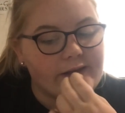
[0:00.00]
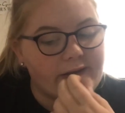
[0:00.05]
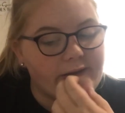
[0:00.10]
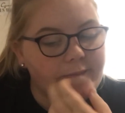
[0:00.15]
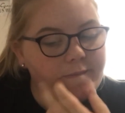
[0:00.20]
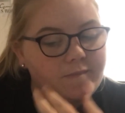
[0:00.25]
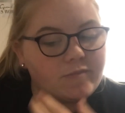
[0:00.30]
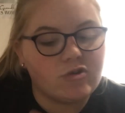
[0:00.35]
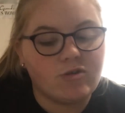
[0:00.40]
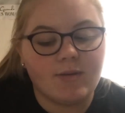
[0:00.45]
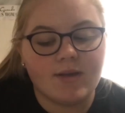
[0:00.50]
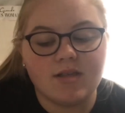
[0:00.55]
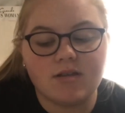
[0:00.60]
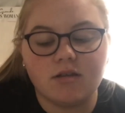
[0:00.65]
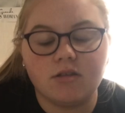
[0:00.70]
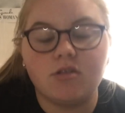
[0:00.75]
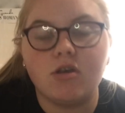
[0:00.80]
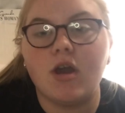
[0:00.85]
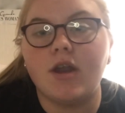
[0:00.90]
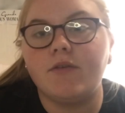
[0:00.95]

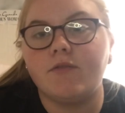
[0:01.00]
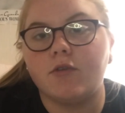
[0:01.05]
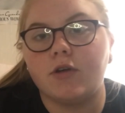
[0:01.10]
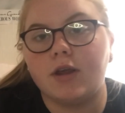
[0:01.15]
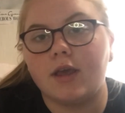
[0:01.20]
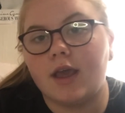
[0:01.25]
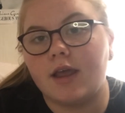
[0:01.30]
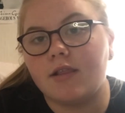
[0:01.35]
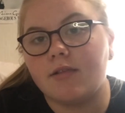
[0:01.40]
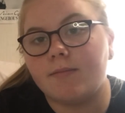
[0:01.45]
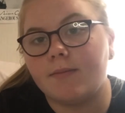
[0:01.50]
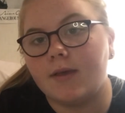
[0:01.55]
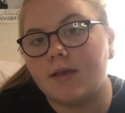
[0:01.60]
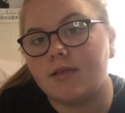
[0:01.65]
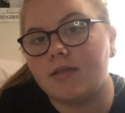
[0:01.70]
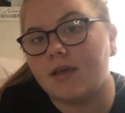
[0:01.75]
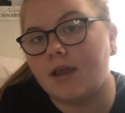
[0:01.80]
basically turned everyone against me,